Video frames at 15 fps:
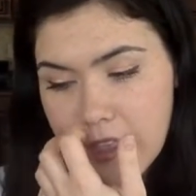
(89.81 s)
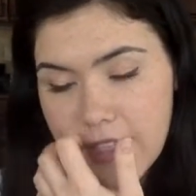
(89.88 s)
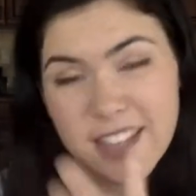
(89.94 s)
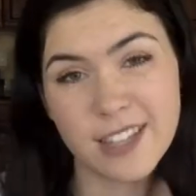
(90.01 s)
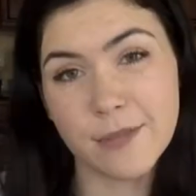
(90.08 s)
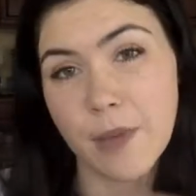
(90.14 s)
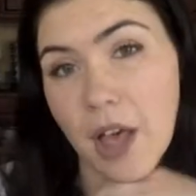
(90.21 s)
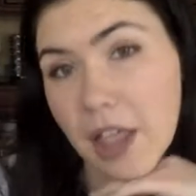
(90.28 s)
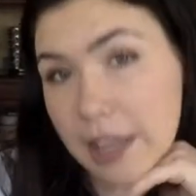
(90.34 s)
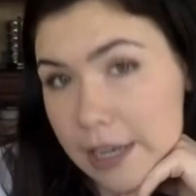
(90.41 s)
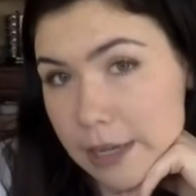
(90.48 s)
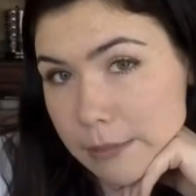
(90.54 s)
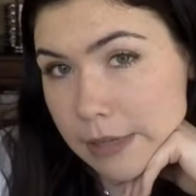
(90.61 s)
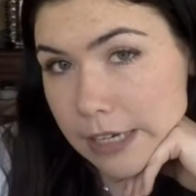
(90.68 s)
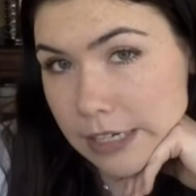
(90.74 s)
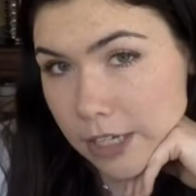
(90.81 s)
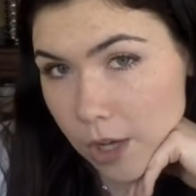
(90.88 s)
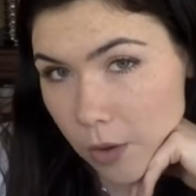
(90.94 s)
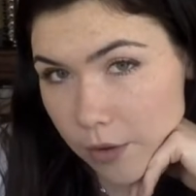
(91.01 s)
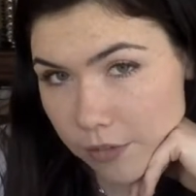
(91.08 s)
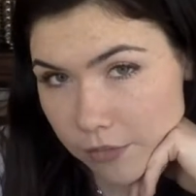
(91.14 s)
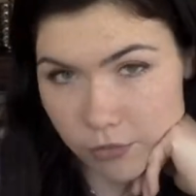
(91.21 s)
the smell that I'm kind of
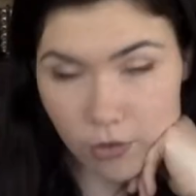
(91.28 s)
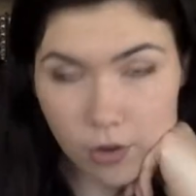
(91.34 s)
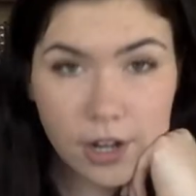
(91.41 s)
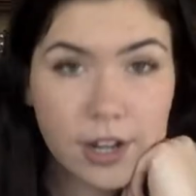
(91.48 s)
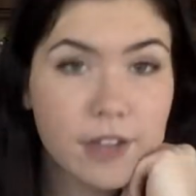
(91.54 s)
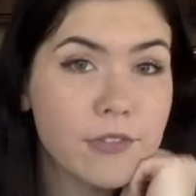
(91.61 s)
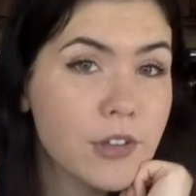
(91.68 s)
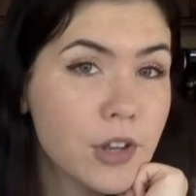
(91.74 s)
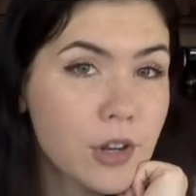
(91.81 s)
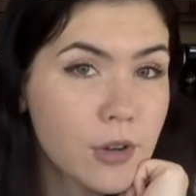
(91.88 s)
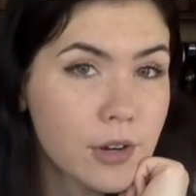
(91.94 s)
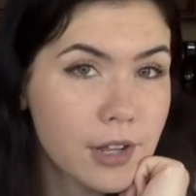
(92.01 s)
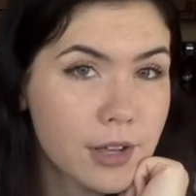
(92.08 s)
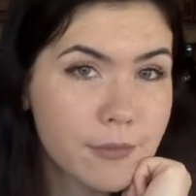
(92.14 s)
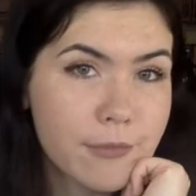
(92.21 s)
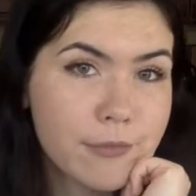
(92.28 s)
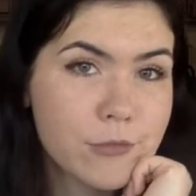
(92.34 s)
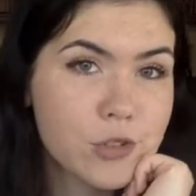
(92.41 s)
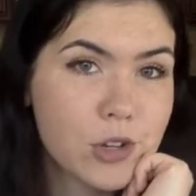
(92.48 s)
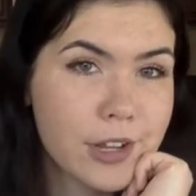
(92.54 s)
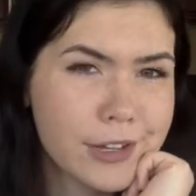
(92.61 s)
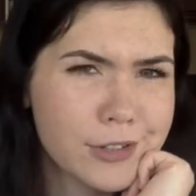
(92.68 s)
going for, if you know what I'm
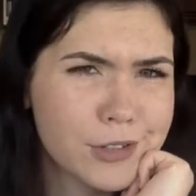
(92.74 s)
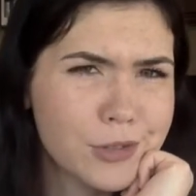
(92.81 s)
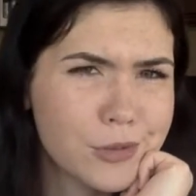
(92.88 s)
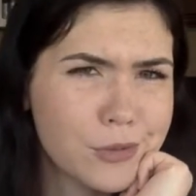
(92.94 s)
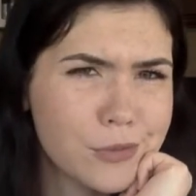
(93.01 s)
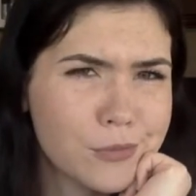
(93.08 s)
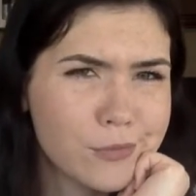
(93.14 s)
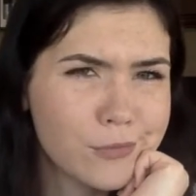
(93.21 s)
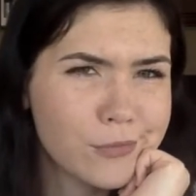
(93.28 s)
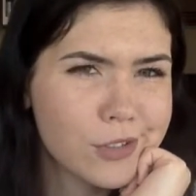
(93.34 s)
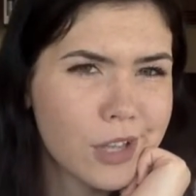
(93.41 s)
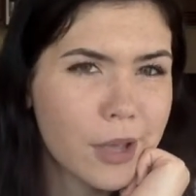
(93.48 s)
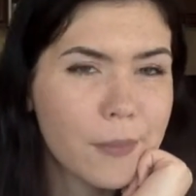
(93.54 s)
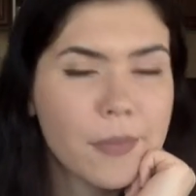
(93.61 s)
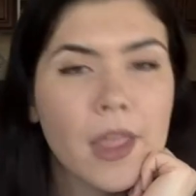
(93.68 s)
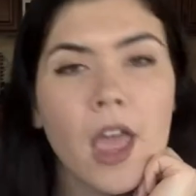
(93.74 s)
trying to say.